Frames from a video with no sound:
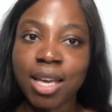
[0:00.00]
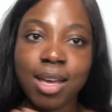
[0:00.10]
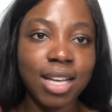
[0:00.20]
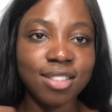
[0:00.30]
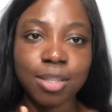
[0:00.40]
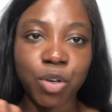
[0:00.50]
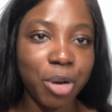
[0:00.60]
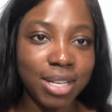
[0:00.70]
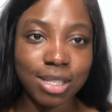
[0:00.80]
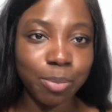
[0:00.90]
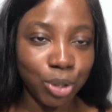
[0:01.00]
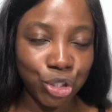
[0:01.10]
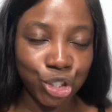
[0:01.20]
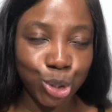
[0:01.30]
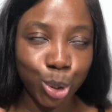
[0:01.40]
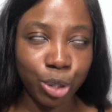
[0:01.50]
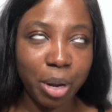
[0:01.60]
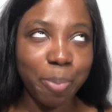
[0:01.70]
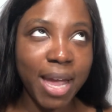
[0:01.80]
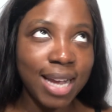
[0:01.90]
In some crazy bullshit sort of way.
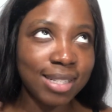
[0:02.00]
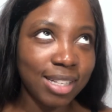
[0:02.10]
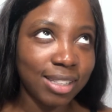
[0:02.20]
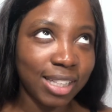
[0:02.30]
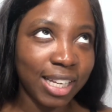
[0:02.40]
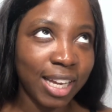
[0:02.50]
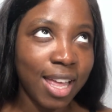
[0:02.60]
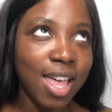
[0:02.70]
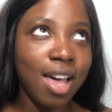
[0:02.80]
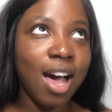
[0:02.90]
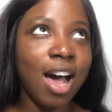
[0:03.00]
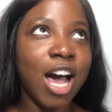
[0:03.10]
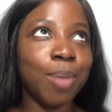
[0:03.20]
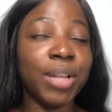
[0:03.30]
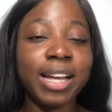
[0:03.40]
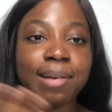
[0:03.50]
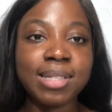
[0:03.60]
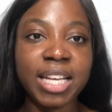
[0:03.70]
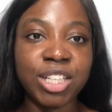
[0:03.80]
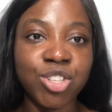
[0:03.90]
Basically, um, like I was
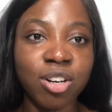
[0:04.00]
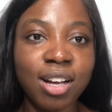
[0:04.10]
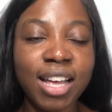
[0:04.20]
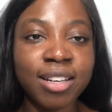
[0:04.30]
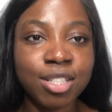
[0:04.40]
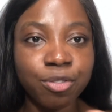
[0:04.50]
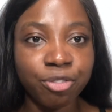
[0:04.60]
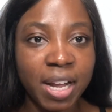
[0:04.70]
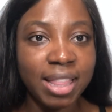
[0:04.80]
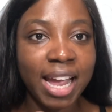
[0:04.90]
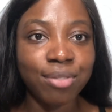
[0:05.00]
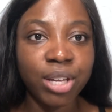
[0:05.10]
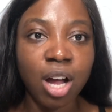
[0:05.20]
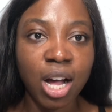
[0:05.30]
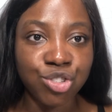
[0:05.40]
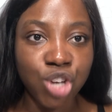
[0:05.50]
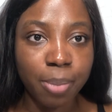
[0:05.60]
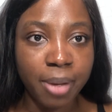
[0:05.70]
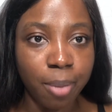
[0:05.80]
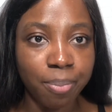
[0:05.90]
saying, Dong-ha and his friend, they have that odd job
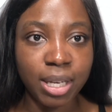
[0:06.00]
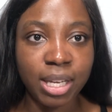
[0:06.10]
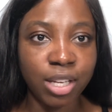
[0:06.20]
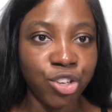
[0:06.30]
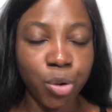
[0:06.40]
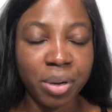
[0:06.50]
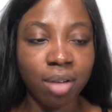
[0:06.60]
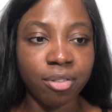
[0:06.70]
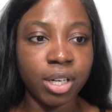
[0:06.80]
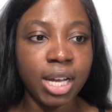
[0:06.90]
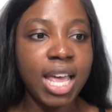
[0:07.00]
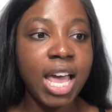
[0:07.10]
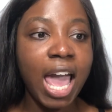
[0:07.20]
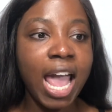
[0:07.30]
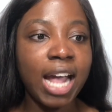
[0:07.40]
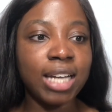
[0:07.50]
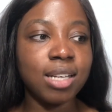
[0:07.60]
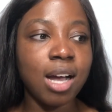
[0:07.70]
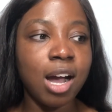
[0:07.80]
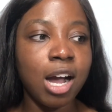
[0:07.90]
company, you know, whatever. And
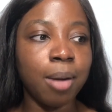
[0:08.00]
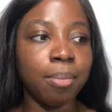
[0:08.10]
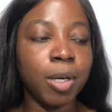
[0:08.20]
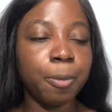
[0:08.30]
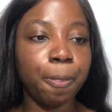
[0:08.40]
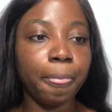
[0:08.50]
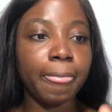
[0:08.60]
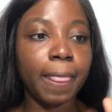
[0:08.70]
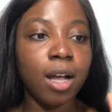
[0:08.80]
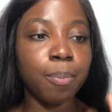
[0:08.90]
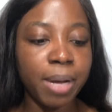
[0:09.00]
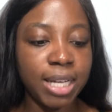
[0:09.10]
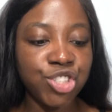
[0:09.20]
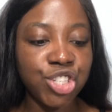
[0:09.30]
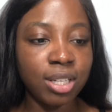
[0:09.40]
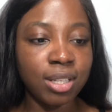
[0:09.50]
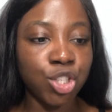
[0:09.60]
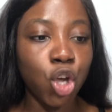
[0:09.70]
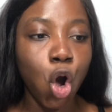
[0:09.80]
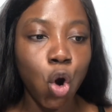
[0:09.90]
um, Bong Ji-yeon's
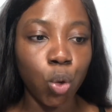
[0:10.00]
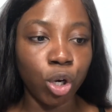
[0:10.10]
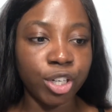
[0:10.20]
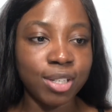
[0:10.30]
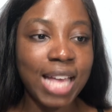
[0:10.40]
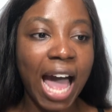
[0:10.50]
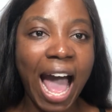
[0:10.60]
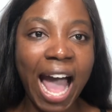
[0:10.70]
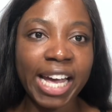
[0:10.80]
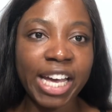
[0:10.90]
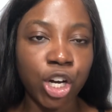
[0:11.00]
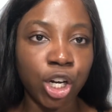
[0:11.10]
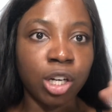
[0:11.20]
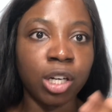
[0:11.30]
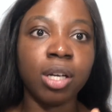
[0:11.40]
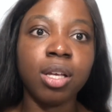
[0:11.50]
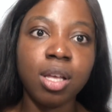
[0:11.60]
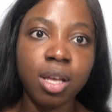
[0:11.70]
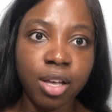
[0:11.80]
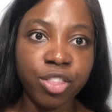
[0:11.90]
co-workers hire
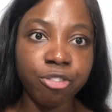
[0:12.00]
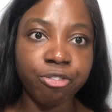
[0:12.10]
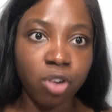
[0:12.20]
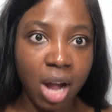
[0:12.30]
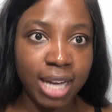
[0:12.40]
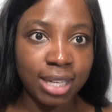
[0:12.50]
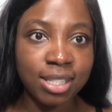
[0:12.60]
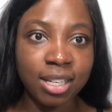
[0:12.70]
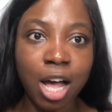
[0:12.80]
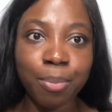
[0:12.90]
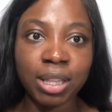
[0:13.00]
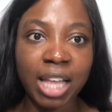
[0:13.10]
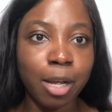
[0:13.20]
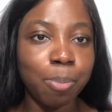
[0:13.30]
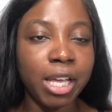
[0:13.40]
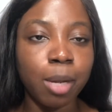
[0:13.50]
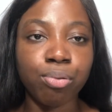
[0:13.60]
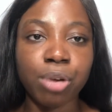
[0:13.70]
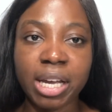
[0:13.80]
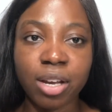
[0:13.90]
the friend to come and like play a
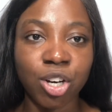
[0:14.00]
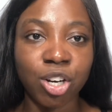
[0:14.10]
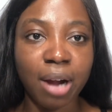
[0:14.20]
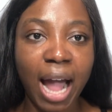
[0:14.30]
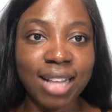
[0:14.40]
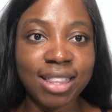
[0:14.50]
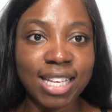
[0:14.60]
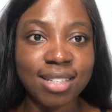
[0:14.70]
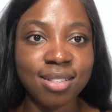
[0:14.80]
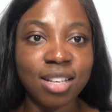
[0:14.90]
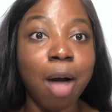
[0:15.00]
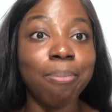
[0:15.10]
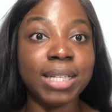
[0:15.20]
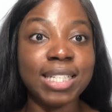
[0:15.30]
prank at her at this company